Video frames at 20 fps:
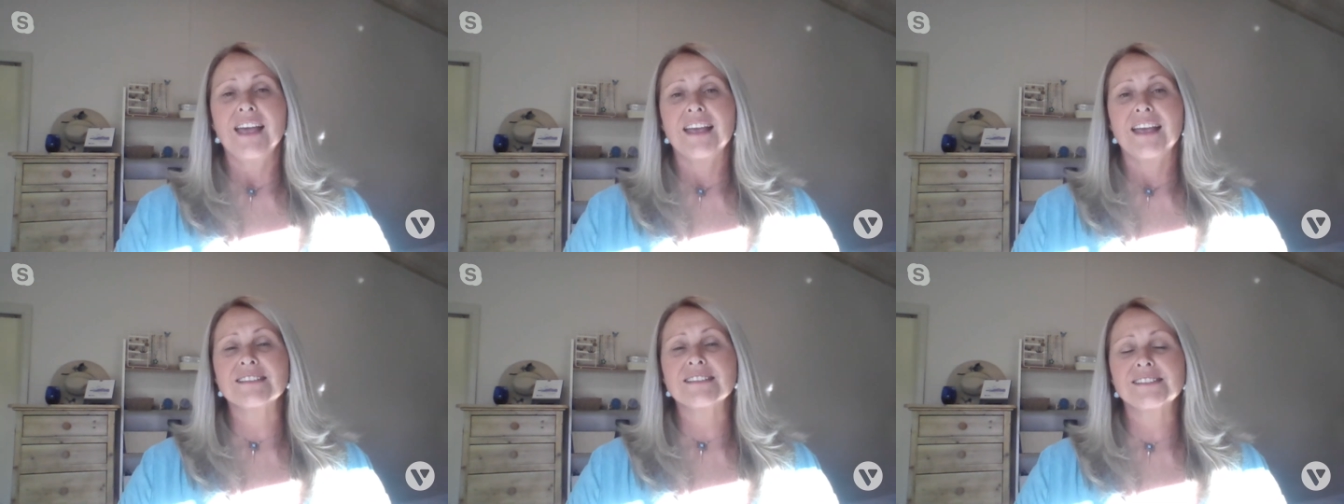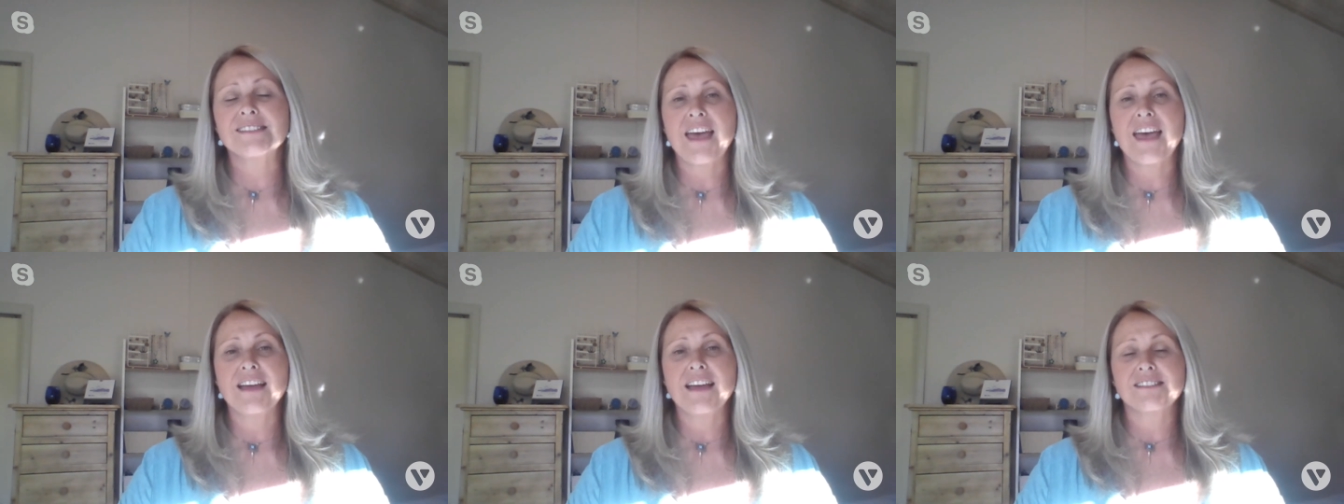
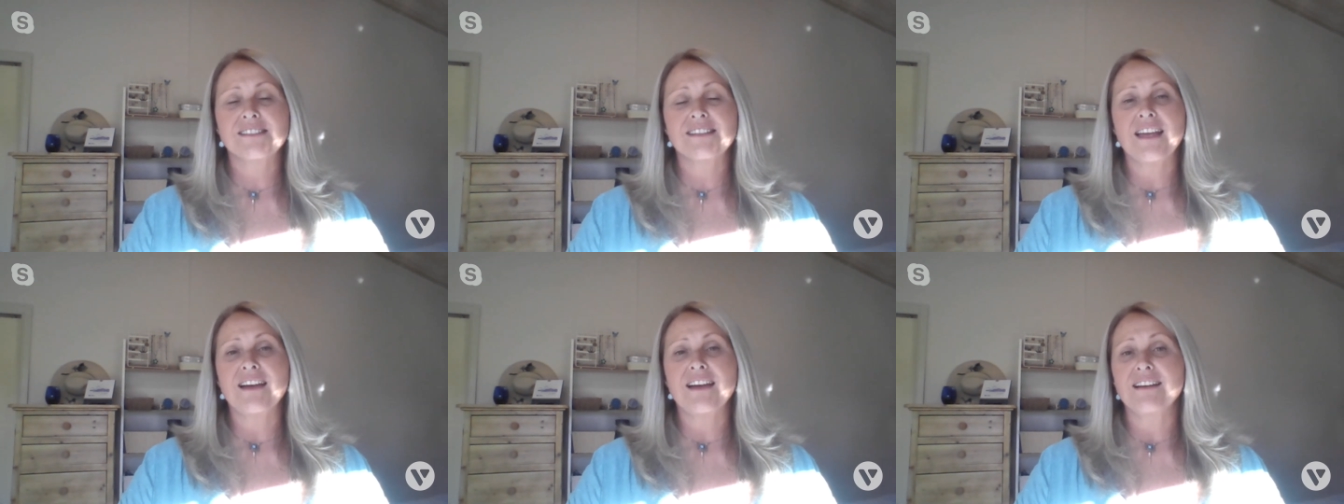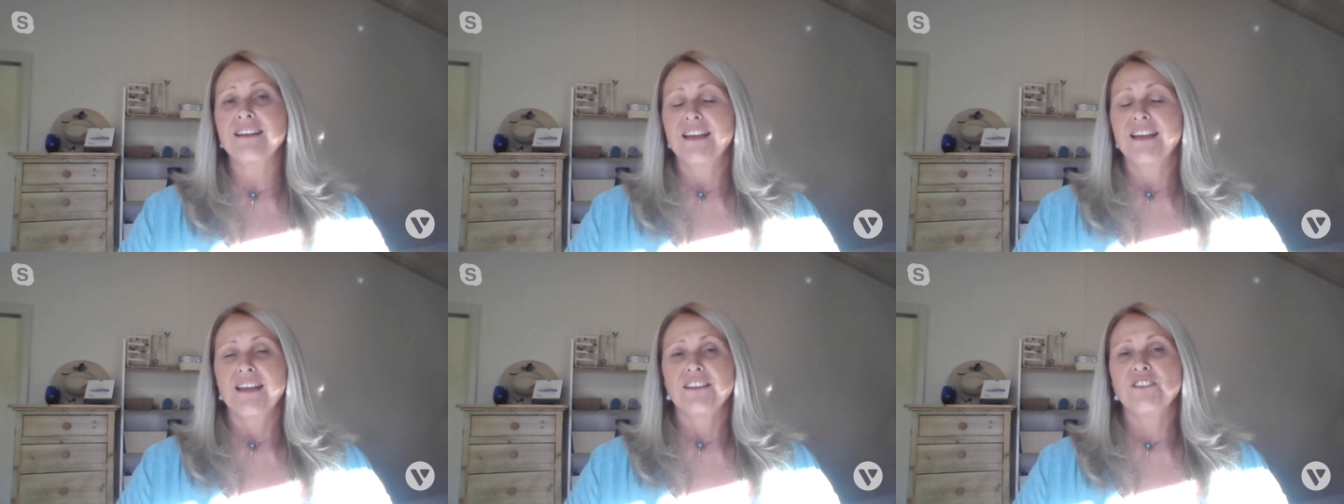is that
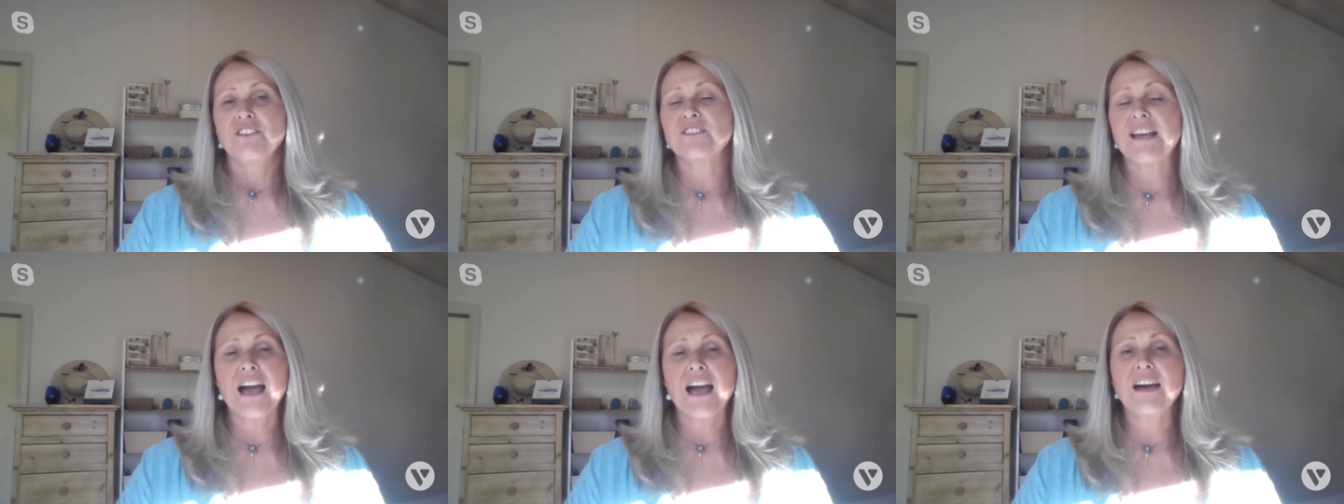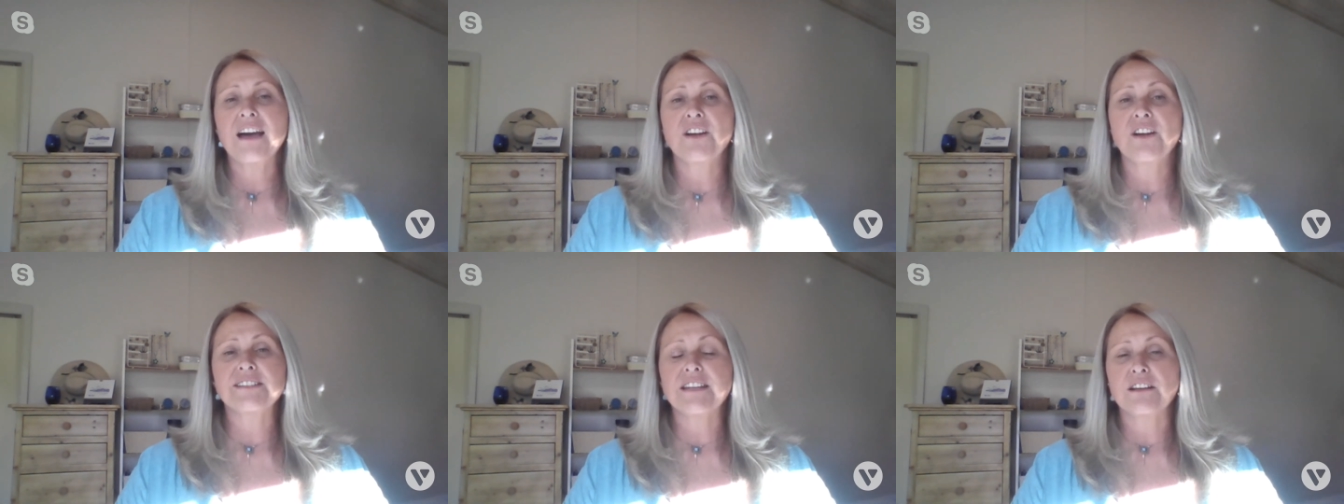uh, you
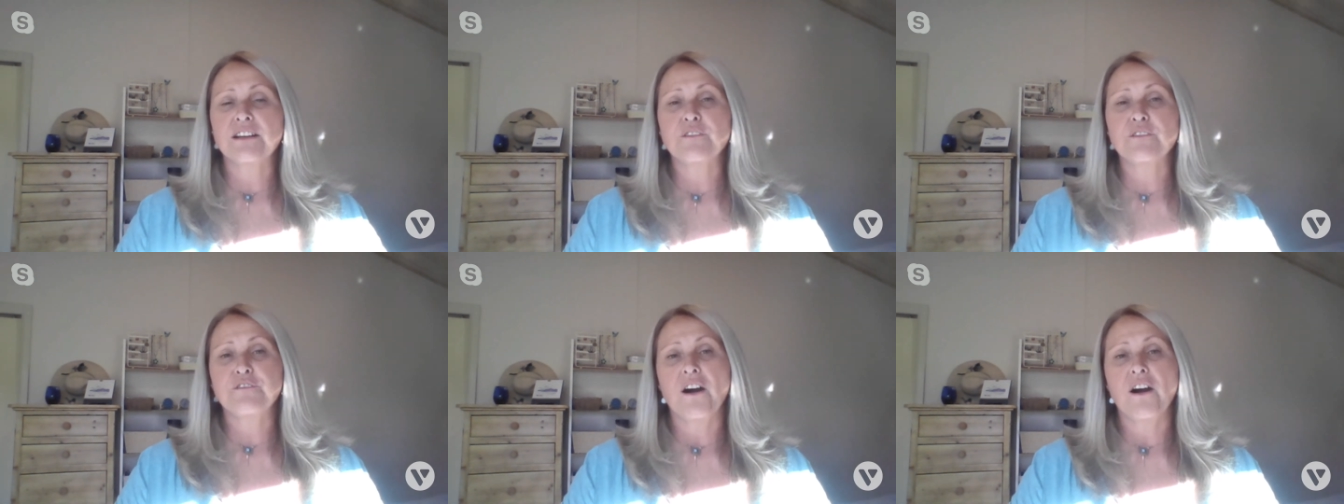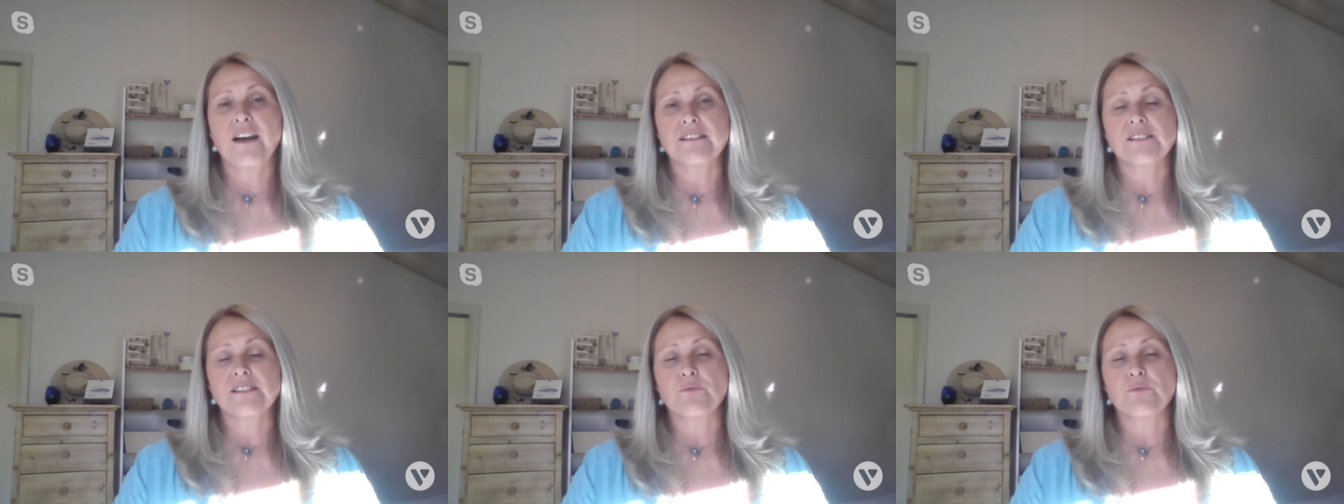can't
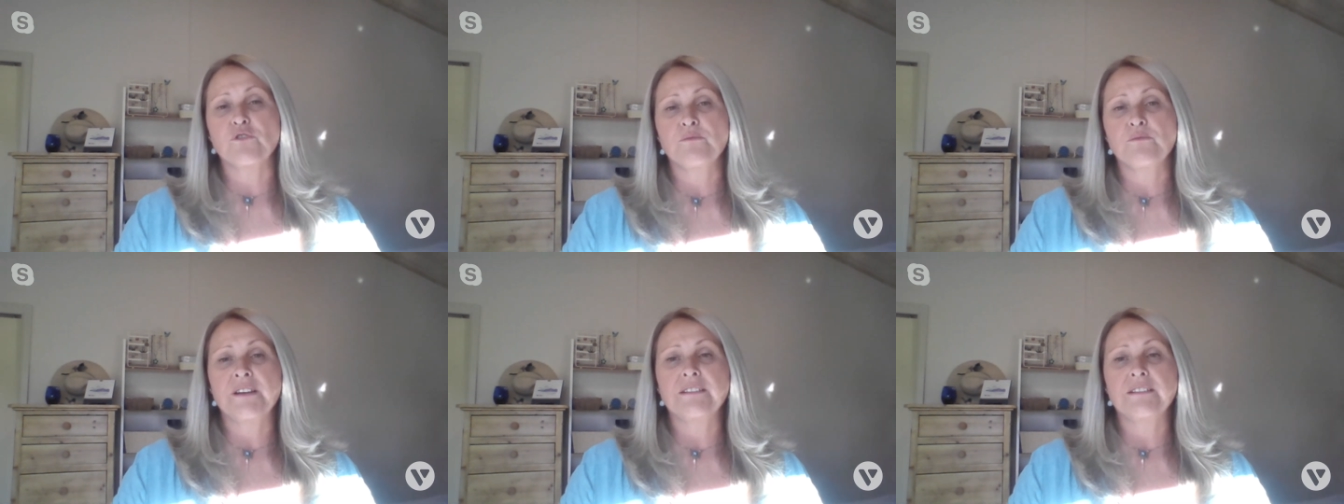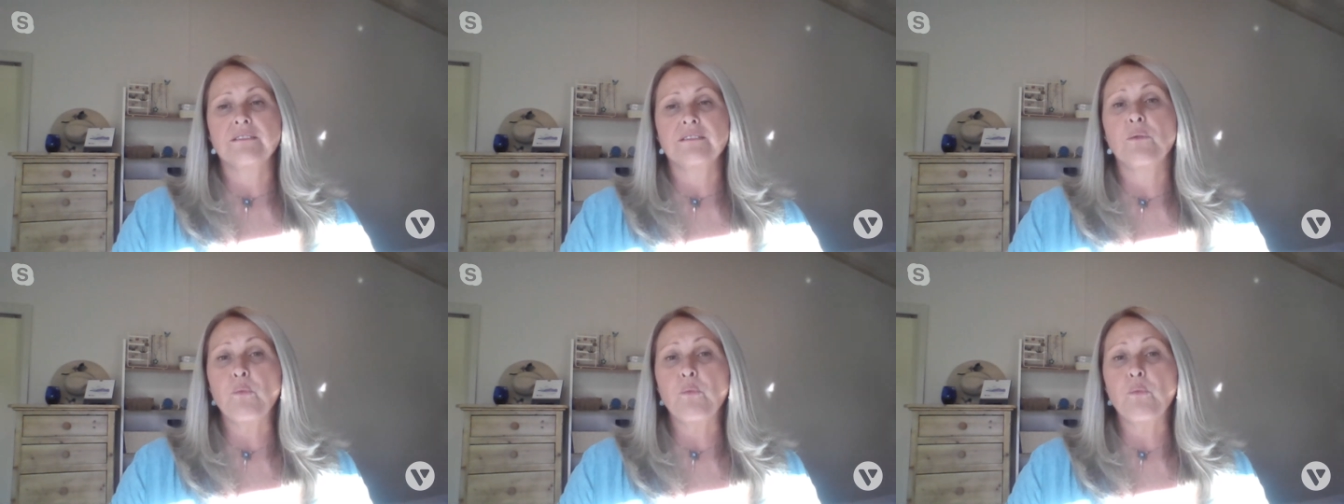identify as a woman